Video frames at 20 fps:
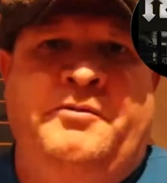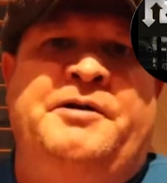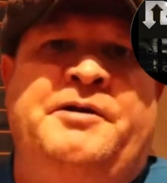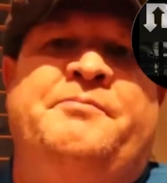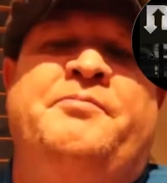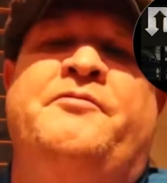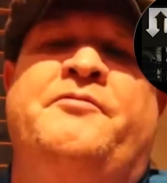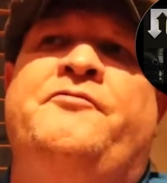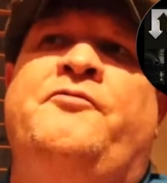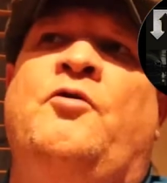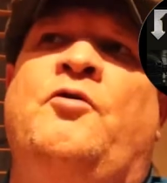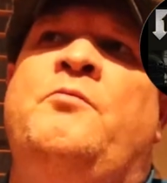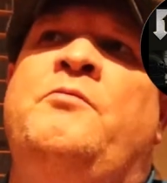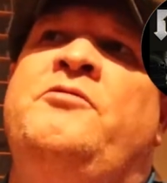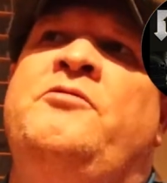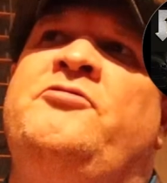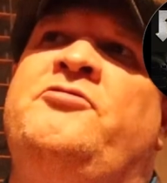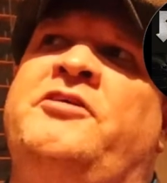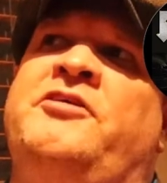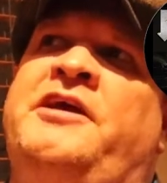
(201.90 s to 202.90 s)
with the
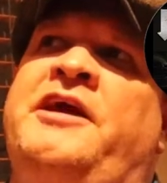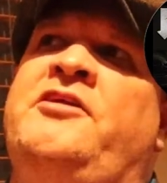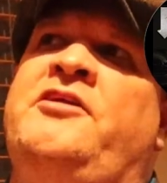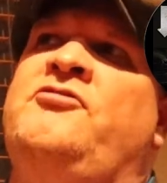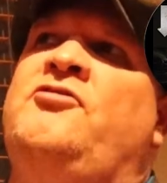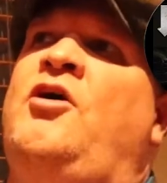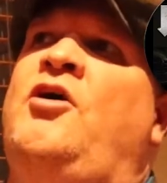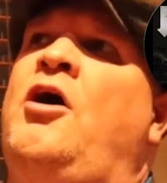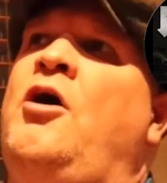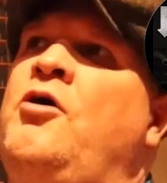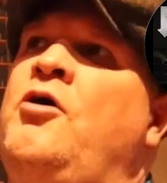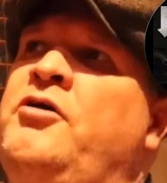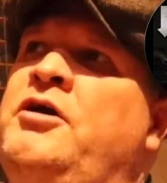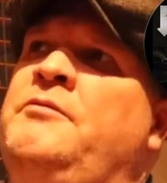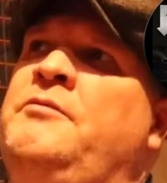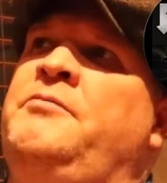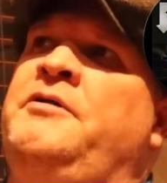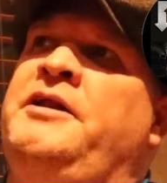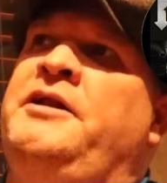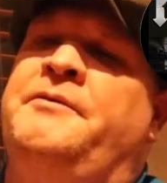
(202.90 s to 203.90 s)
performance against
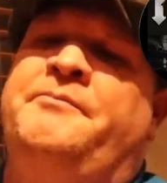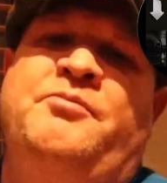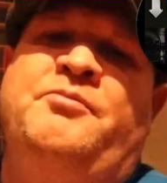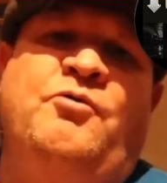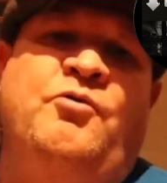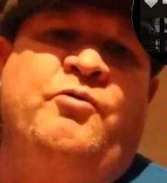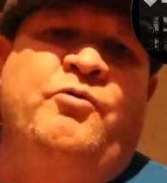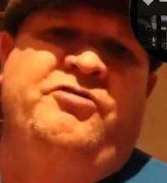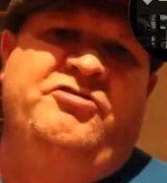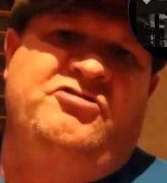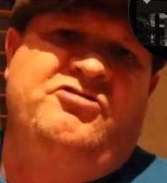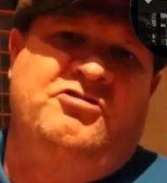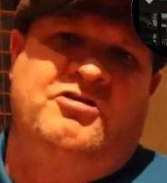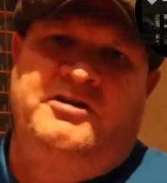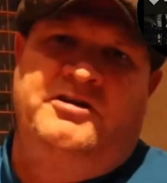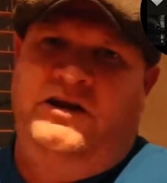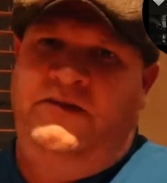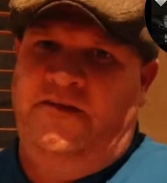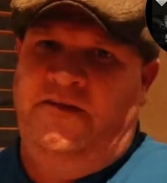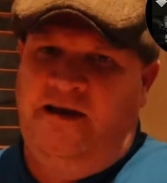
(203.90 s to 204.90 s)
arguably the poorest
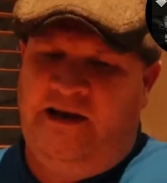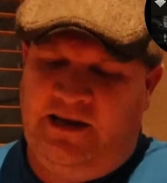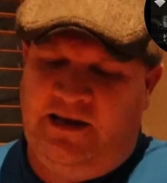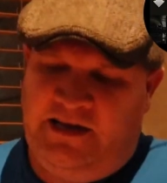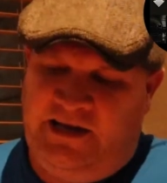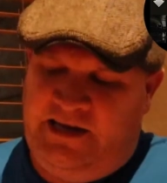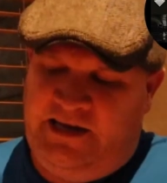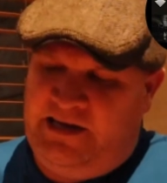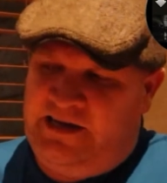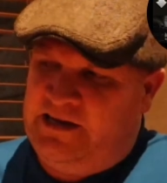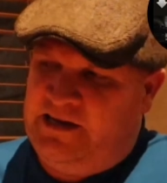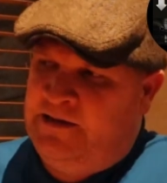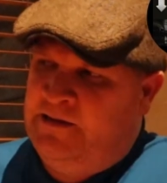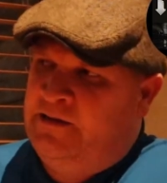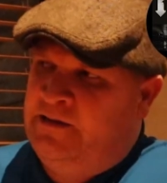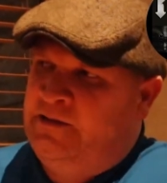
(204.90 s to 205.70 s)
side in the league.